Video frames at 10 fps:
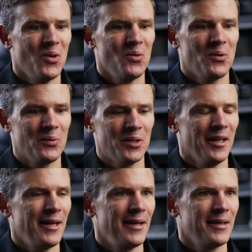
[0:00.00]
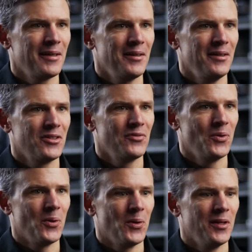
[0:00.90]
what we would like is
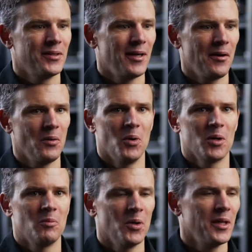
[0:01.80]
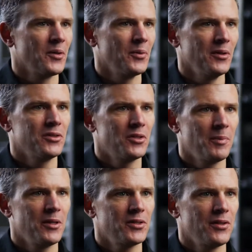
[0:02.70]
for the tire to work more like a real
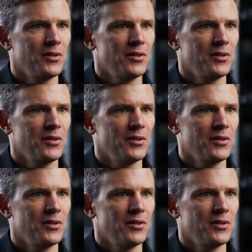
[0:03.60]
suspension